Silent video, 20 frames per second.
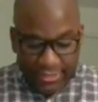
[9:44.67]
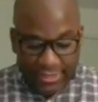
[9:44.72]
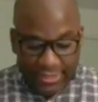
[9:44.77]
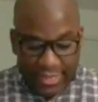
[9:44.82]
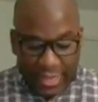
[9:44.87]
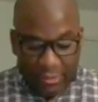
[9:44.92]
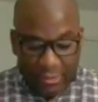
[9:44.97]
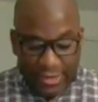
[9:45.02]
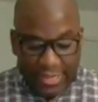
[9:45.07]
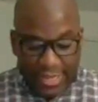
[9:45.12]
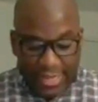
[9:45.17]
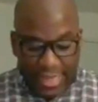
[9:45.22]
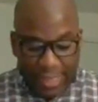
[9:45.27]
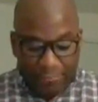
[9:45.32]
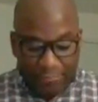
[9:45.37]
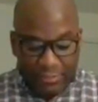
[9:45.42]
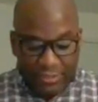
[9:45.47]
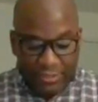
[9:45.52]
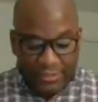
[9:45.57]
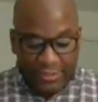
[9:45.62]
now it
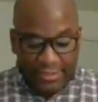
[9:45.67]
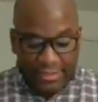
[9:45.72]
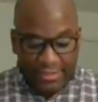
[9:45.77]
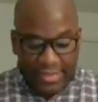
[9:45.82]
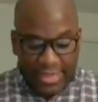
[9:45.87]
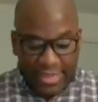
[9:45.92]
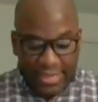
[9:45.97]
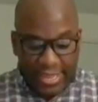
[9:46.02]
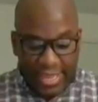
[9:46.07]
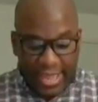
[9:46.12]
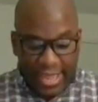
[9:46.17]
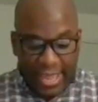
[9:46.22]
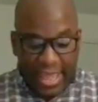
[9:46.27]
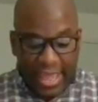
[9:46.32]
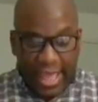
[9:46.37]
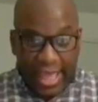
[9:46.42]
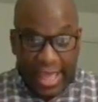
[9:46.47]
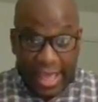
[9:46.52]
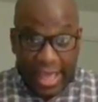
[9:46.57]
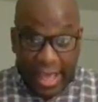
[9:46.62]
happened the day
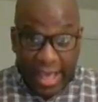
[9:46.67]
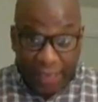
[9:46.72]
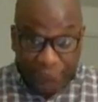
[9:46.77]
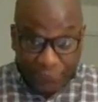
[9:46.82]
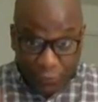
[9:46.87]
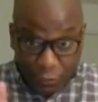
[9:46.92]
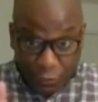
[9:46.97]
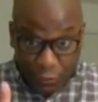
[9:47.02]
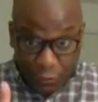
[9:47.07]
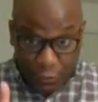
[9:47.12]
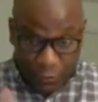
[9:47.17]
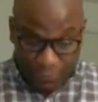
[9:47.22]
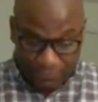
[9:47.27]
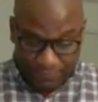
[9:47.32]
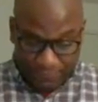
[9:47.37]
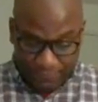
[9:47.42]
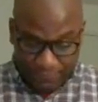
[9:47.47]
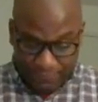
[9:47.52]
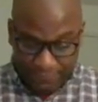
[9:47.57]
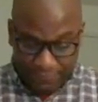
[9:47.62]
after